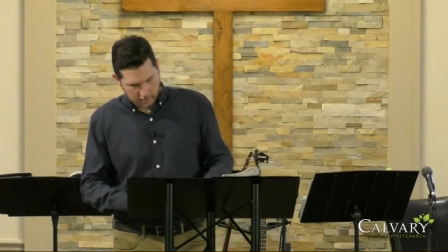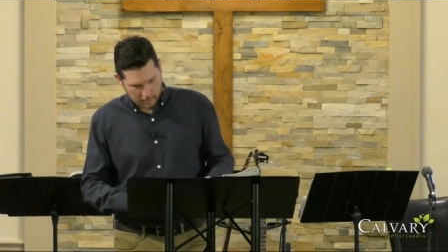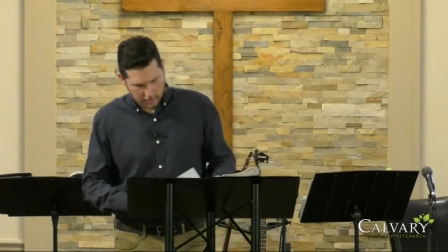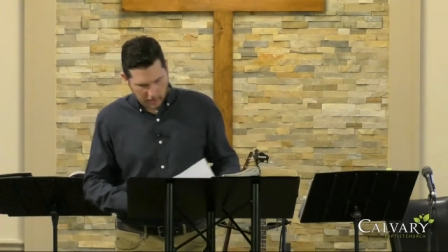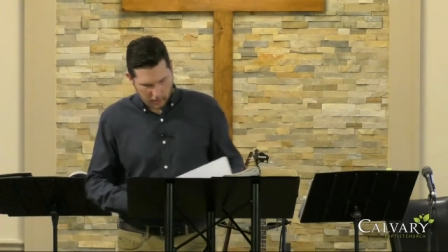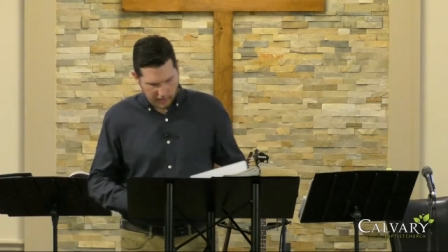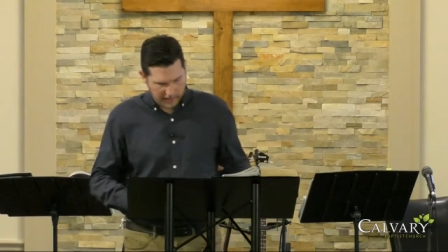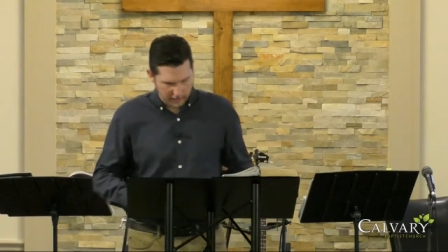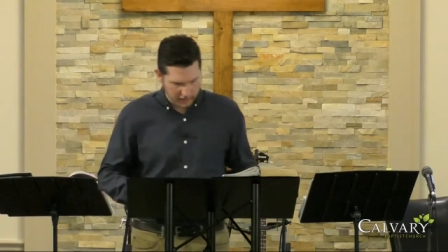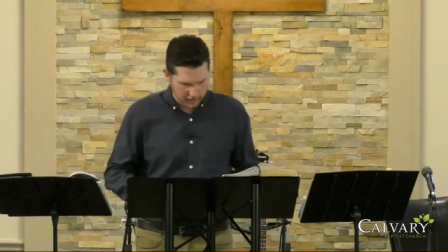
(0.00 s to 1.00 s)
There are no
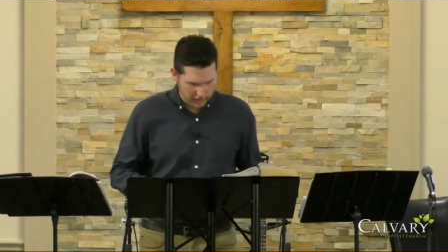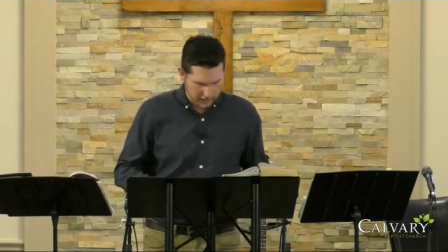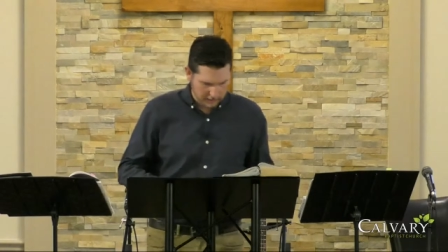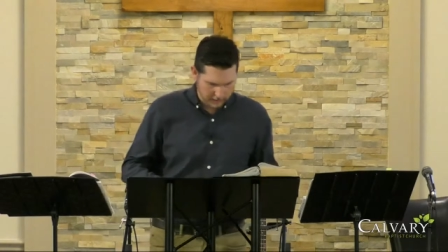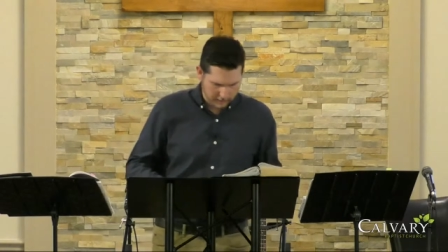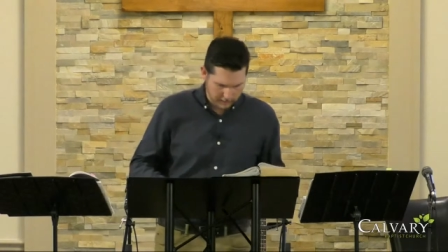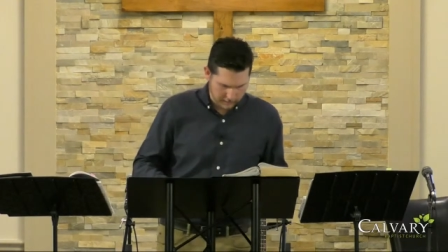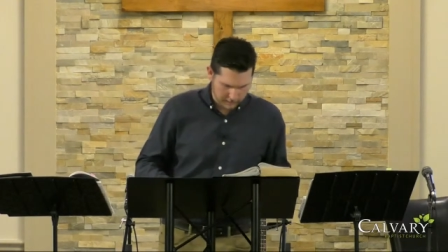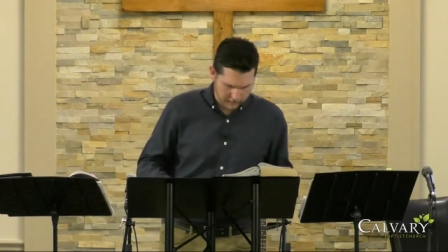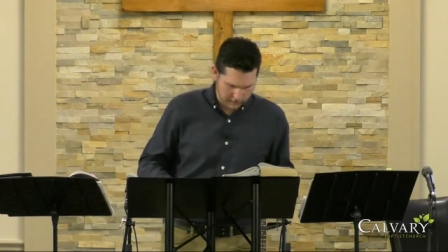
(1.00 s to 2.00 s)
exemptions.
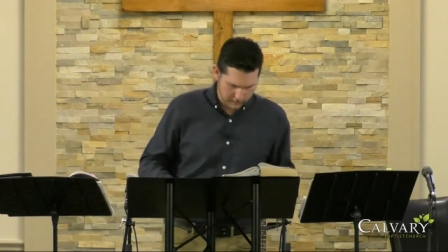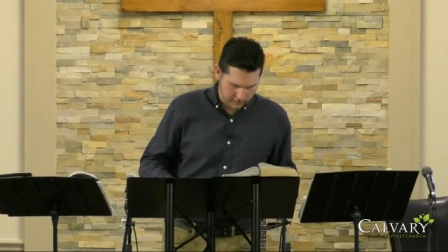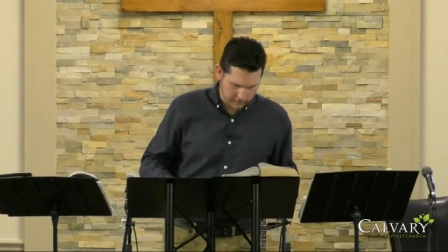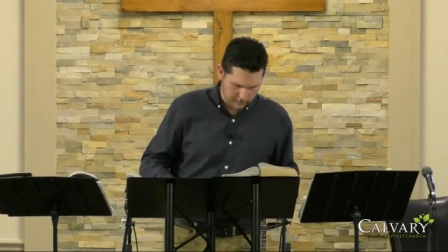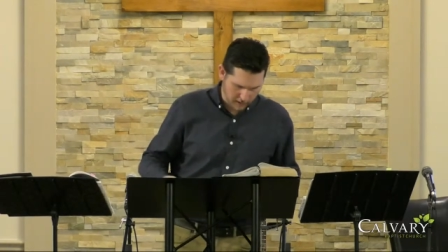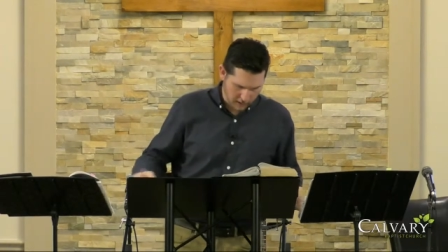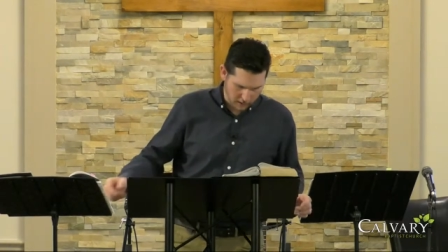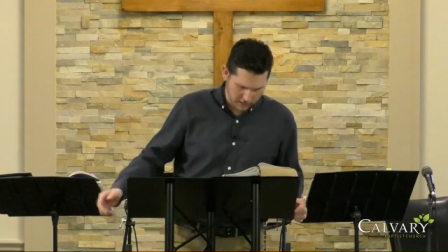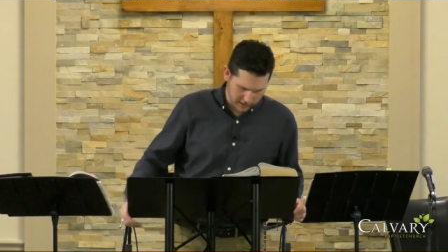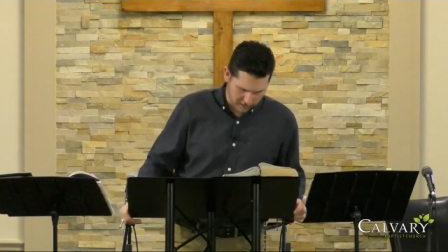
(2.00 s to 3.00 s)

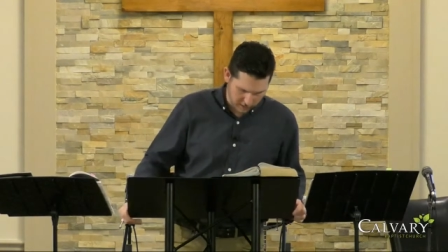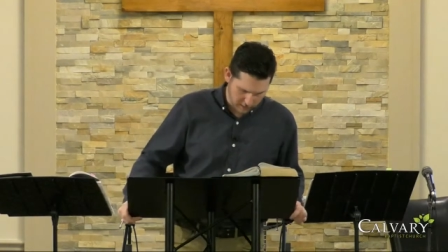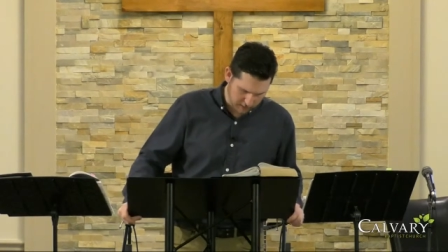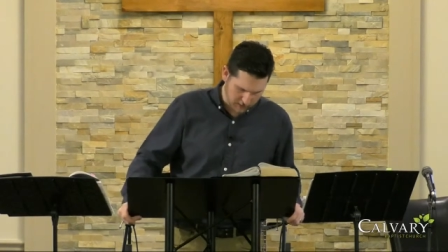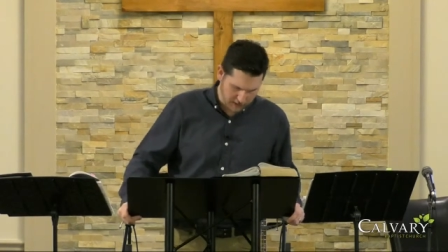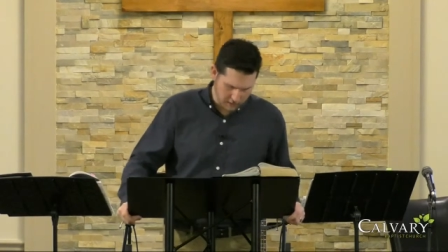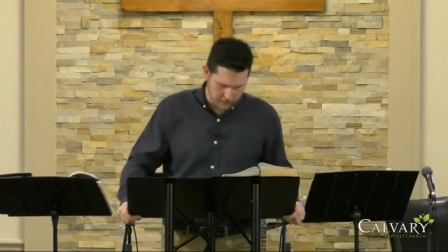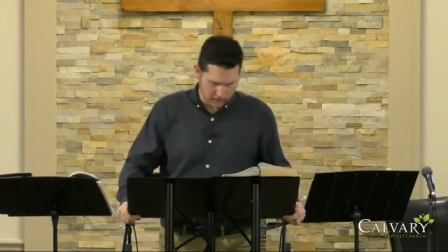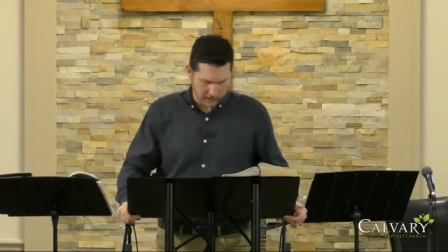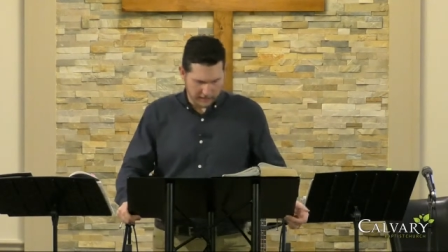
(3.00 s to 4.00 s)
Paul was a former
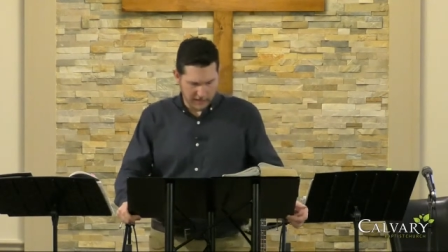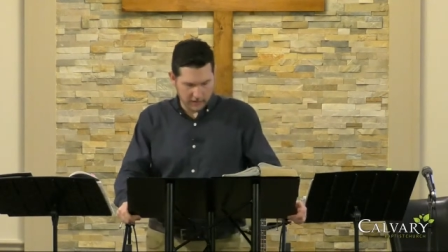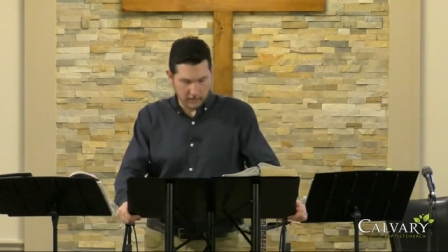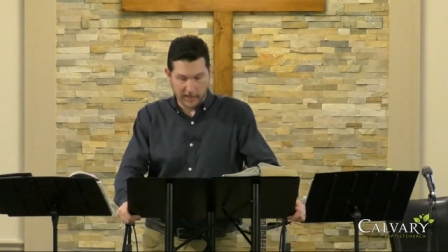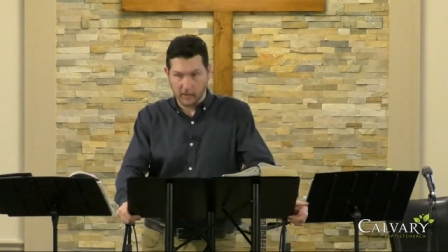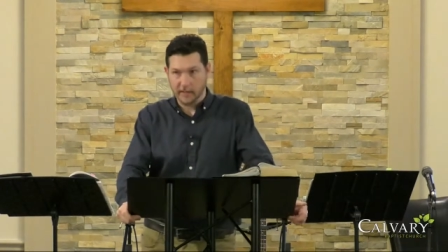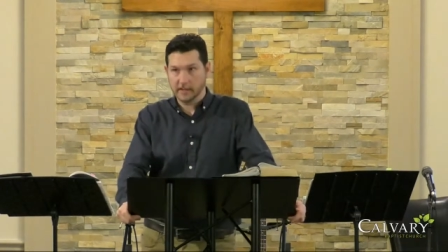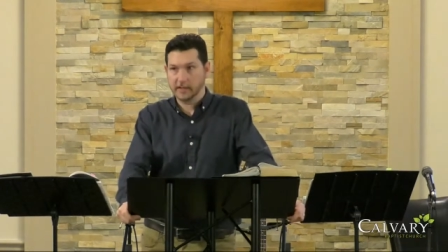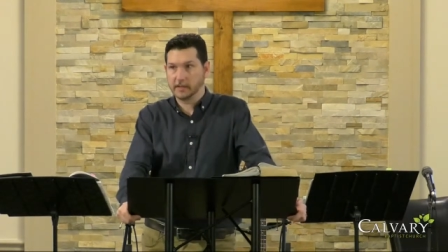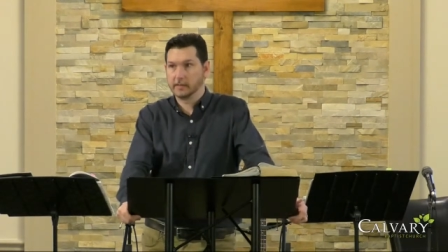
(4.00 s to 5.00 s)
persecutor, he had physical
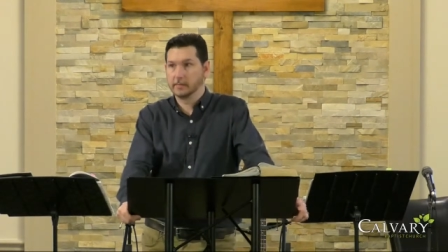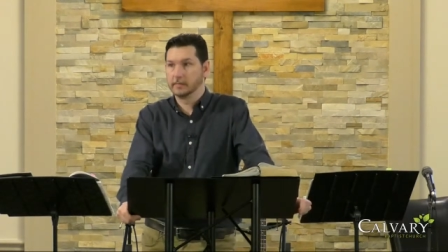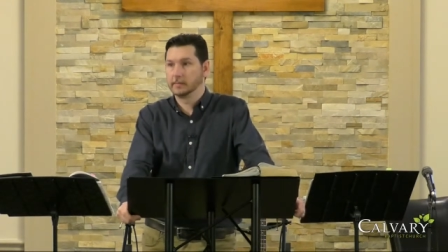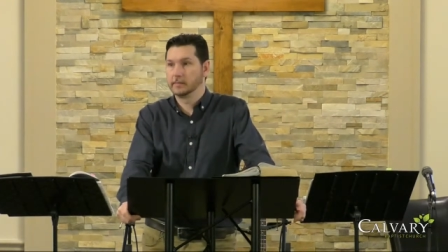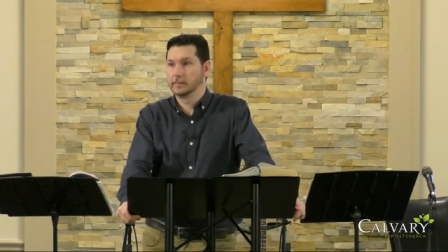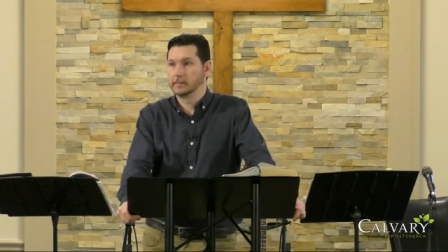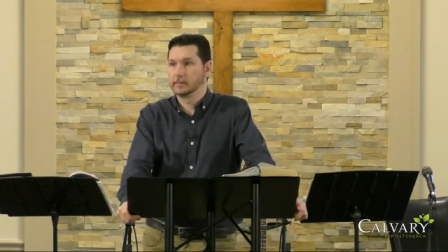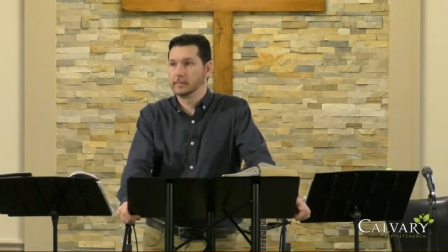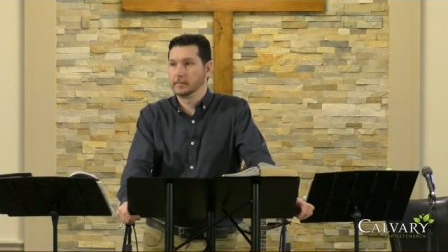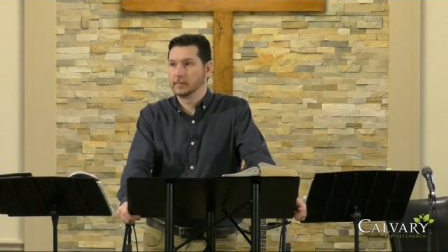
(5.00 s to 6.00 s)
ailments,
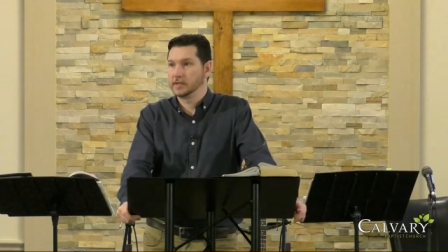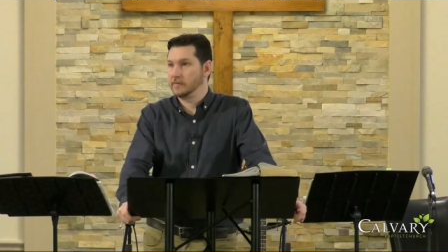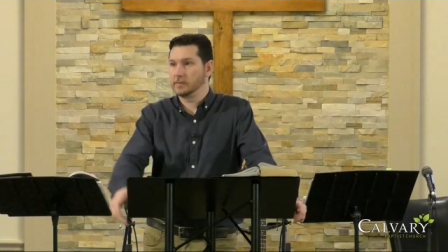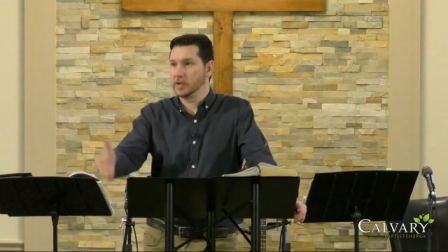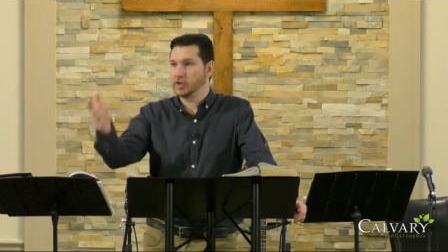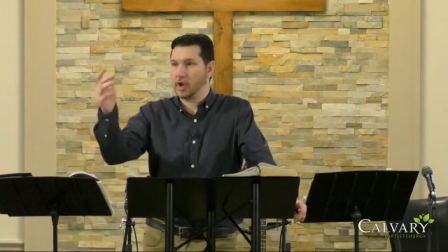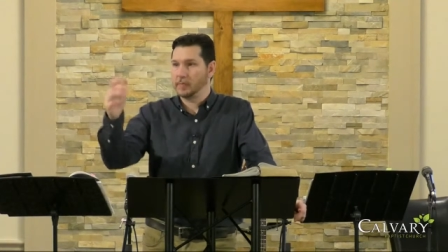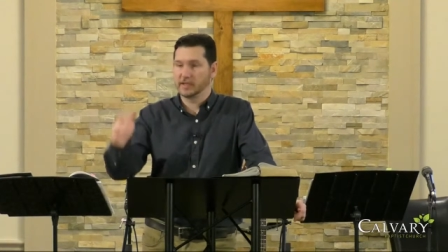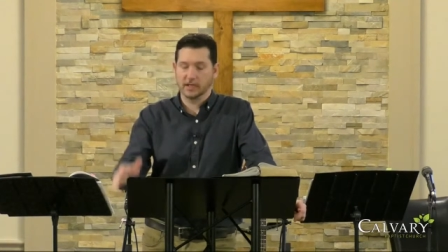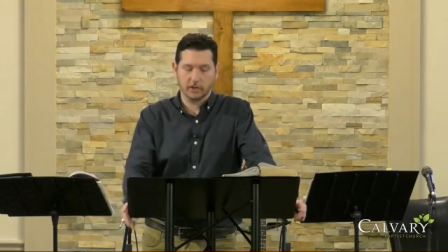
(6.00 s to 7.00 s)
suffered much
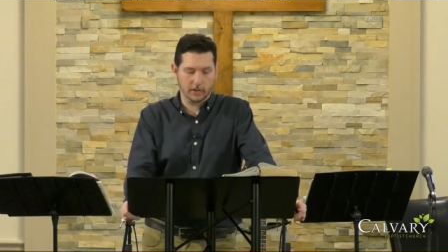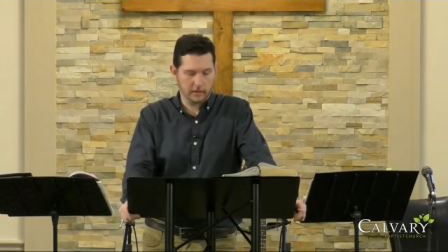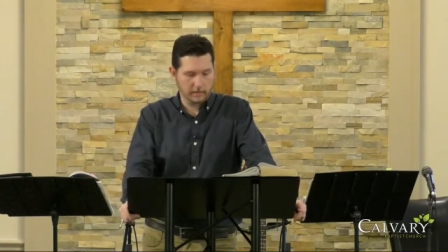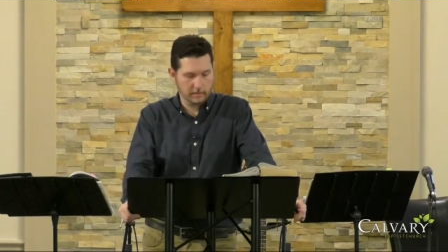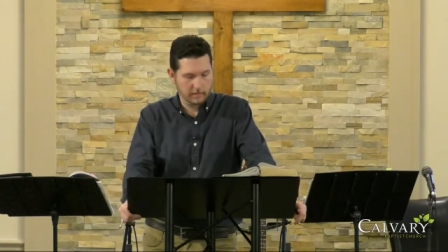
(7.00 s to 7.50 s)
opposition.